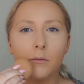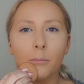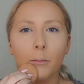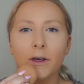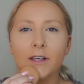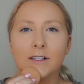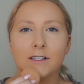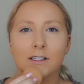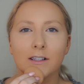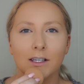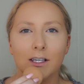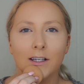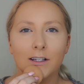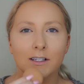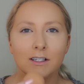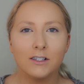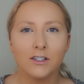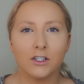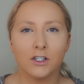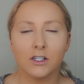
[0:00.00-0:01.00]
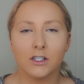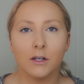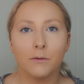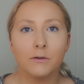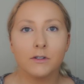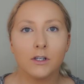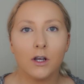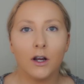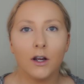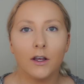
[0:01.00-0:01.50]
my skin is just, I'm
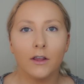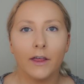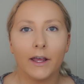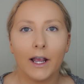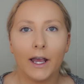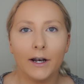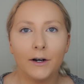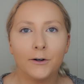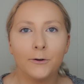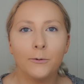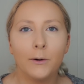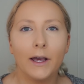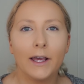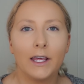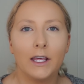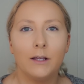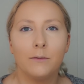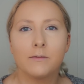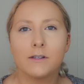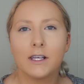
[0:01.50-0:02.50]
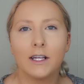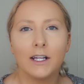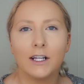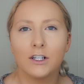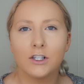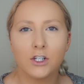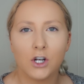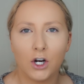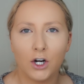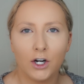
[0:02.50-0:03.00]
sorry, like, I don't know why it keeps
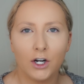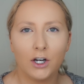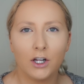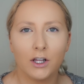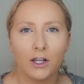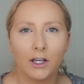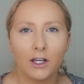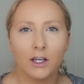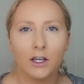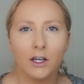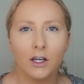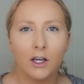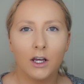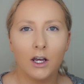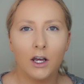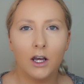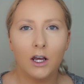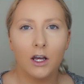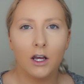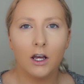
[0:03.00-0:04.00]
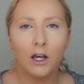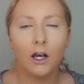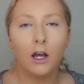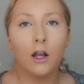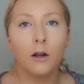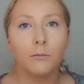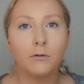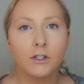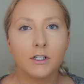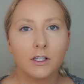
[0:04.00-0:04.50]
getting dark. Like,
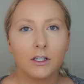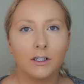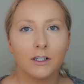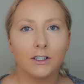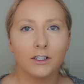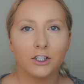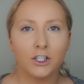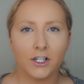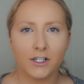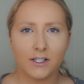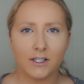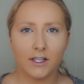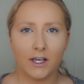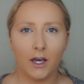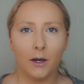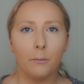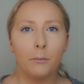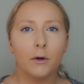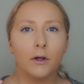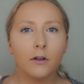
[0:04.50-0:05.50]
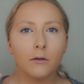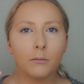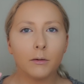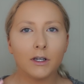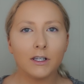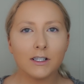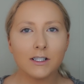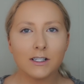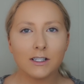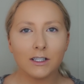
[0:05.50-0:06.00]
I'm just gonna adjust that, but
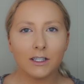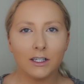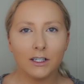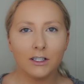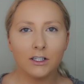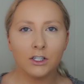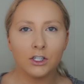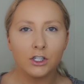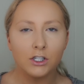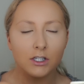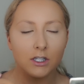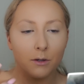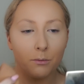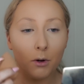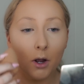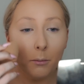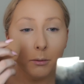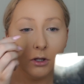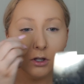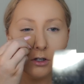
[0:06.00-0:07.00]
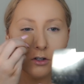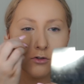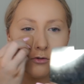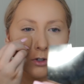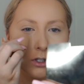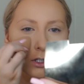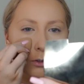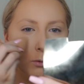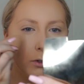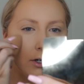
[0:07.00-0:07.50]
my skin just, it probably looks
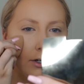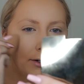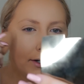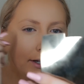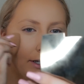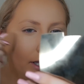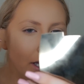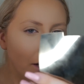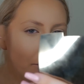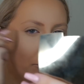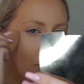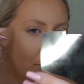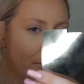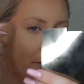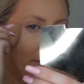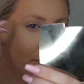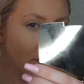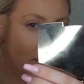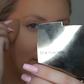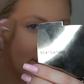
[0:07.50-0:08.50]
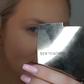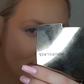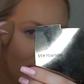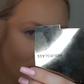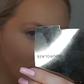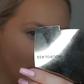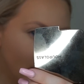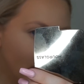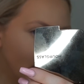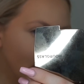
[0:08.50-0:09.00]
really weird on camera. It probably looks
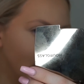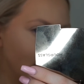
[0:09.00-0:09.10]
really